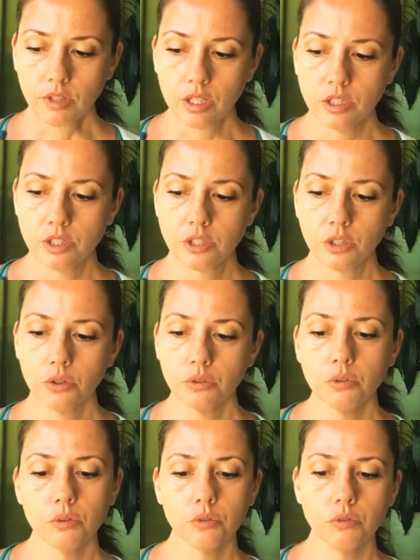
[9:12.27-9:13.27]
So
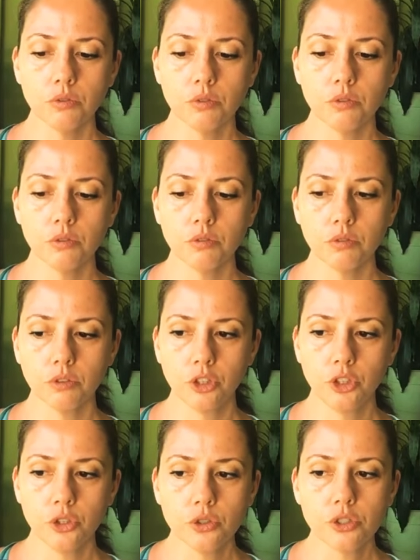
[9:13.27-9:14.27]

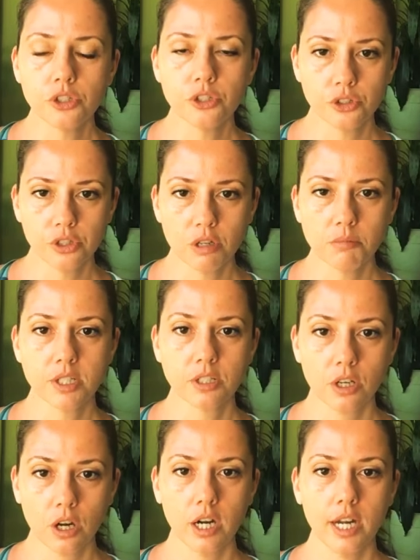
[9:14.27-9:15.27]
use your Surya
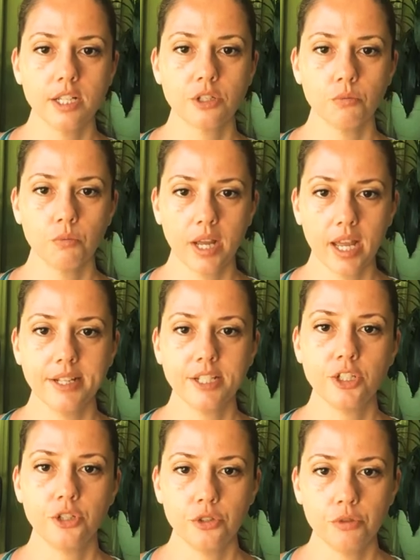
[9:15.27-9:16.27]
Namaskar as a way
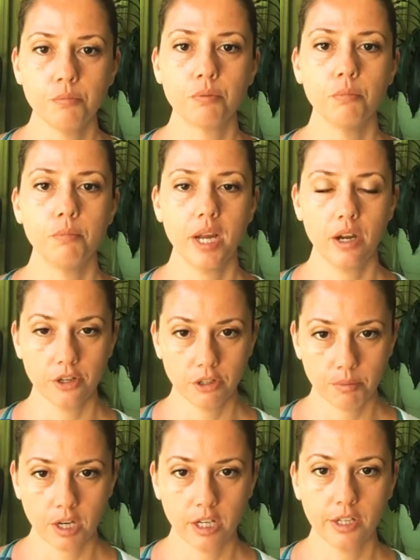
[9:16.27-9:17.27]
to prepare your
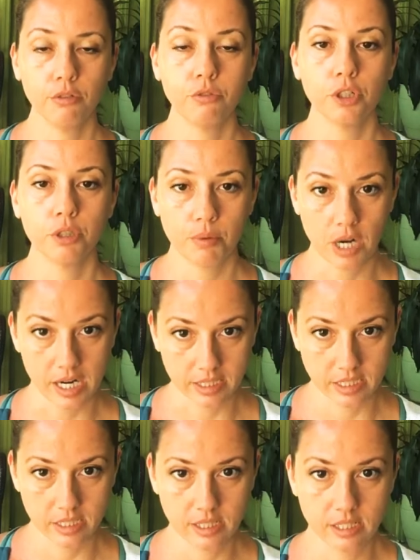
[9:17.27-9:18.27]
body for your
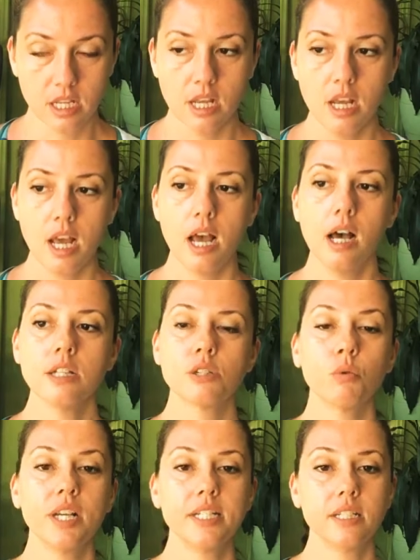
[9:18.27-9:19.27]
practice, as a
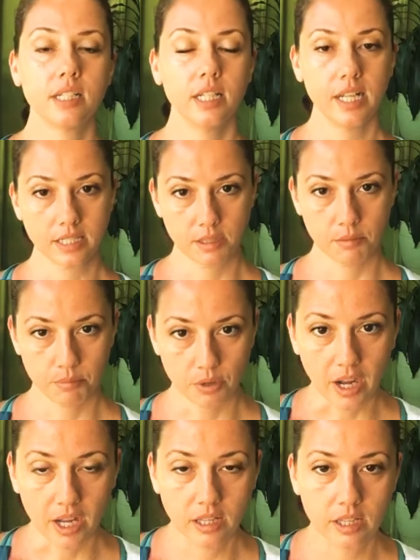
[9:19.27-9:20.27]
way to connect to
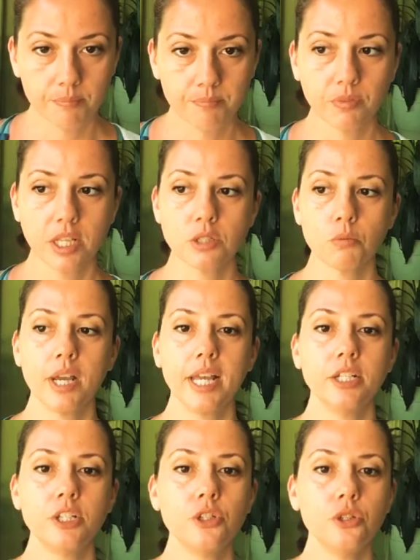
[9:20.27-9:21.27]
breath, as a way
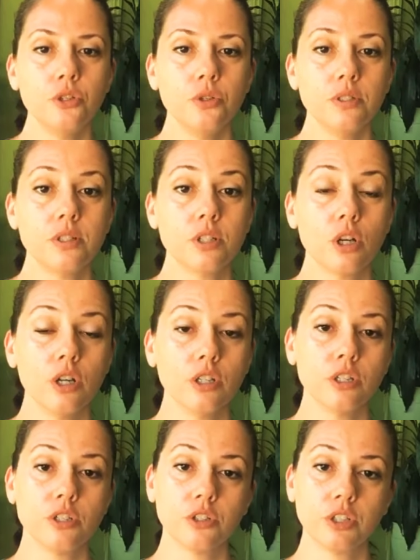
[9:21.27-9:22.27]
to start
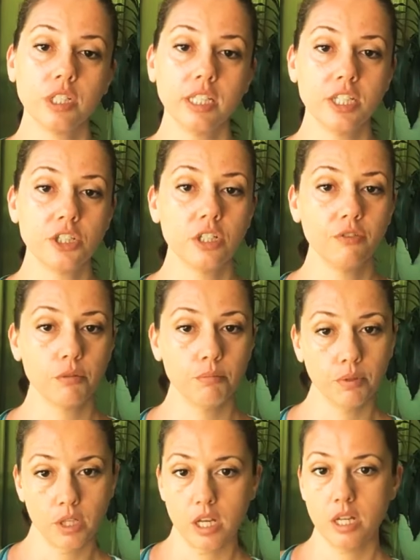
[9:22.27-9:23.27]
the circulation of the
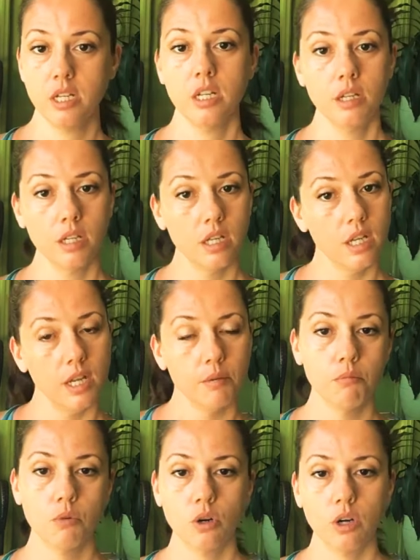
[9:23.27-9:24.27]
blood
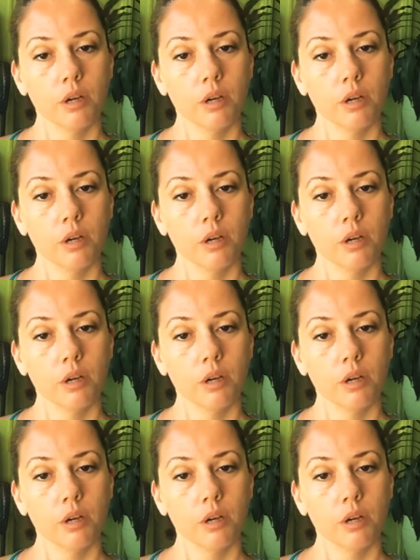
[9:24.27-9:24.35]
more